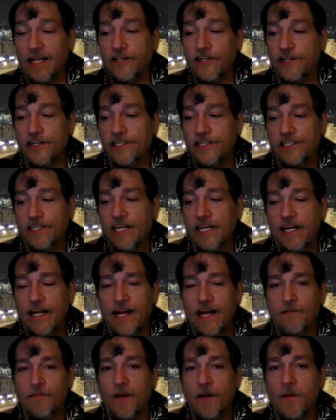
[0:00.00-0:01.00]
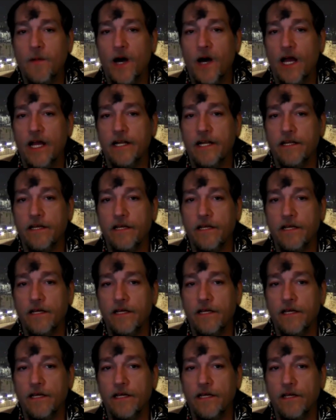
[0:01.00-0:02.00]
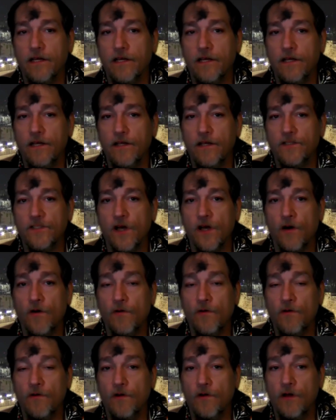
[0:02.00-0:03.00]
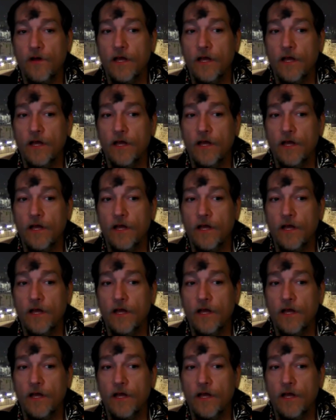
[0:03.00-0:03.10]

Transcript: couldn't get it out of my mind. So